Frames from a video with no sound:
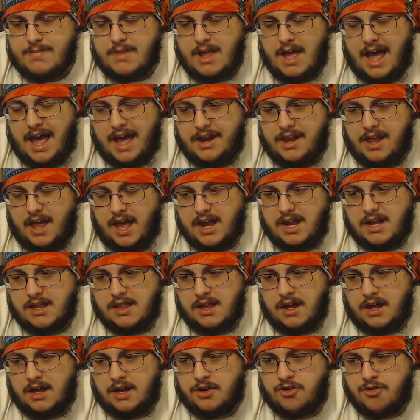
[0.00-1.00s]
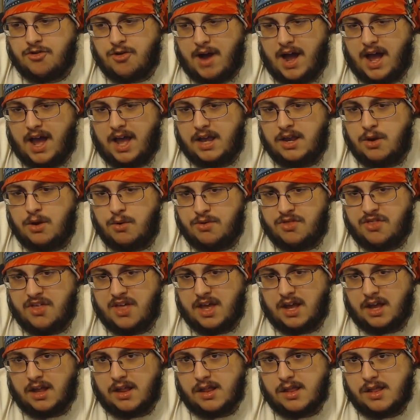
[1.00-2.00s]
I'd like to try new
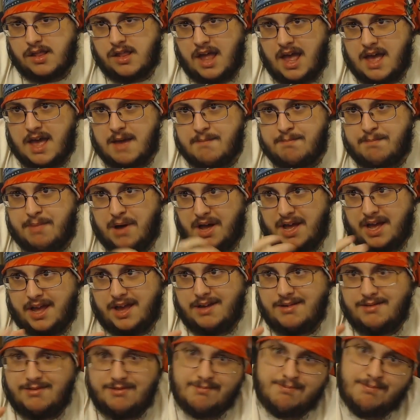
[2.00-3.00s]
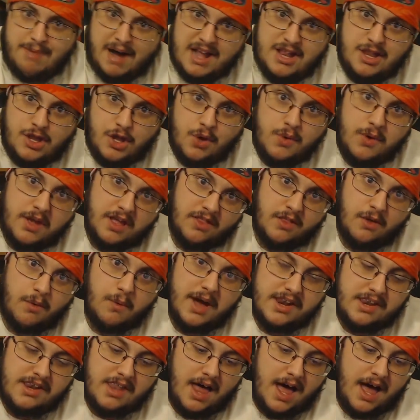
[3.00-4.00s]
things, but by doing the
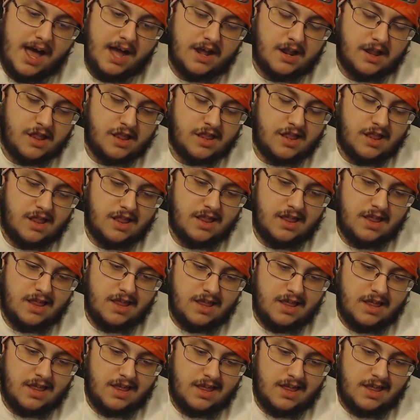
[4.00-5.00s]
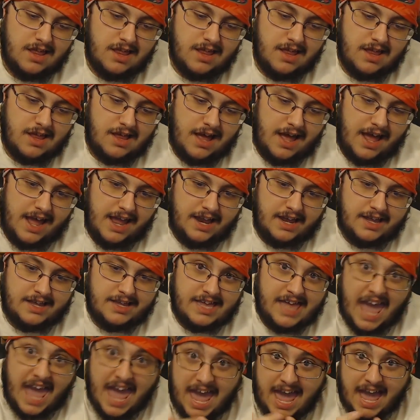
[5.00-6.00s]
Wedlocks, I
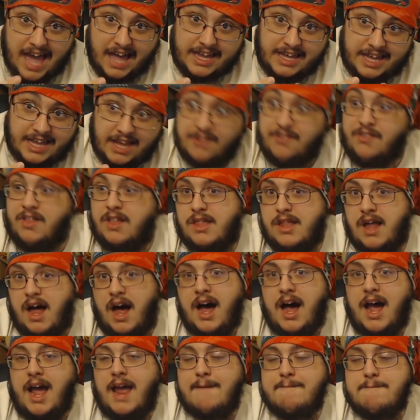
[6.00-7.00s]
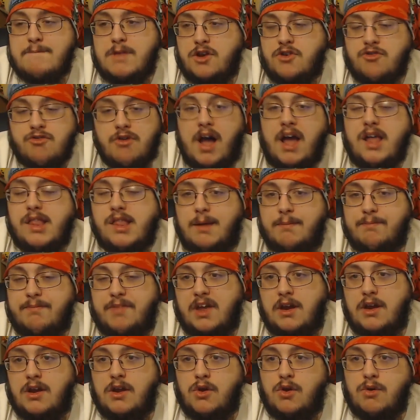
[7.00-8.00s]
can't get the time to try
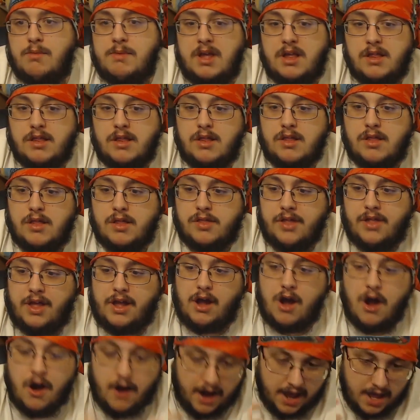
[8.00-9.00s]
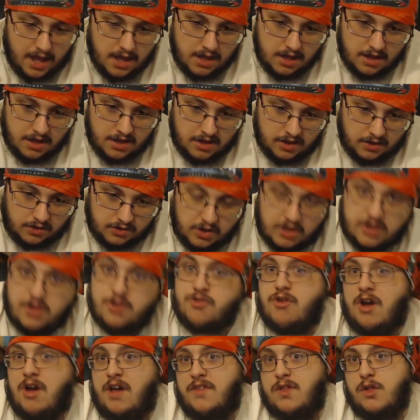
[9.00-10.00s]
something new, because it's just like, all right, let's
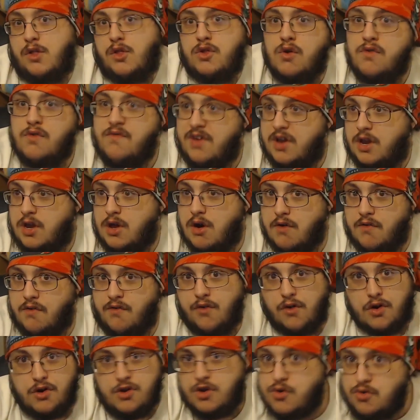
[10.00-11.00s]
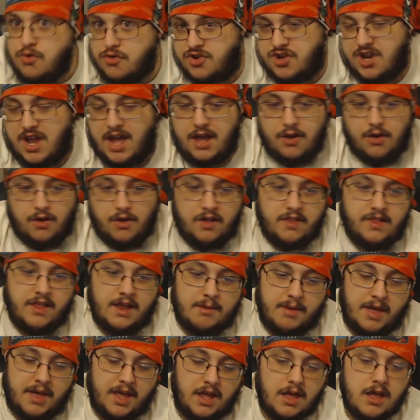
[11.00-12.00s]
try this new video for a new channel. And then
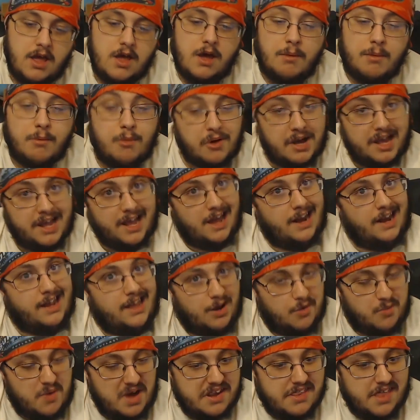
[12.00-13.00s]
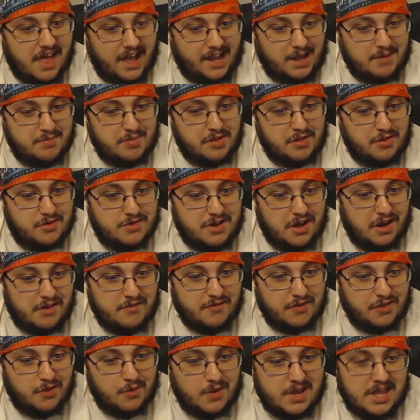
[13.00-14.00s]
I'm like, well, I gotta get a Wedlock episode done
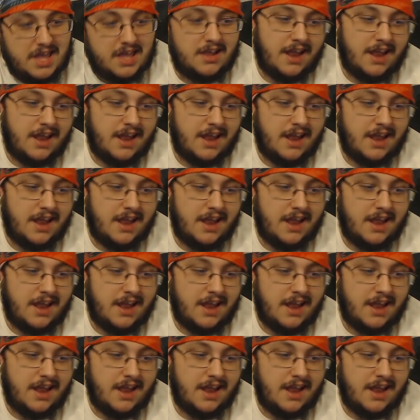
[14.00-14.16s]
for the week.